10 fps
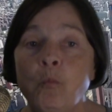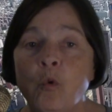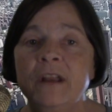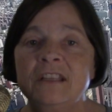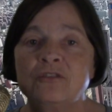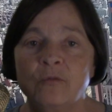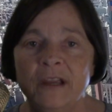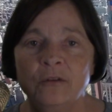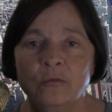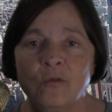on what is
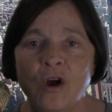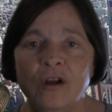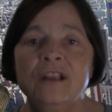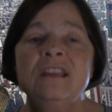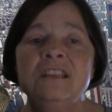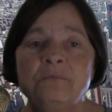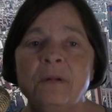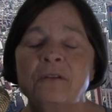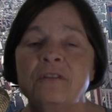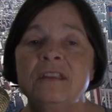right or wrong is
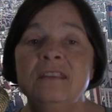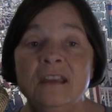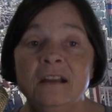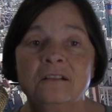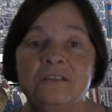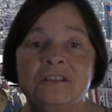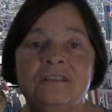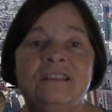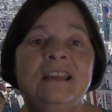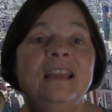better than theirs?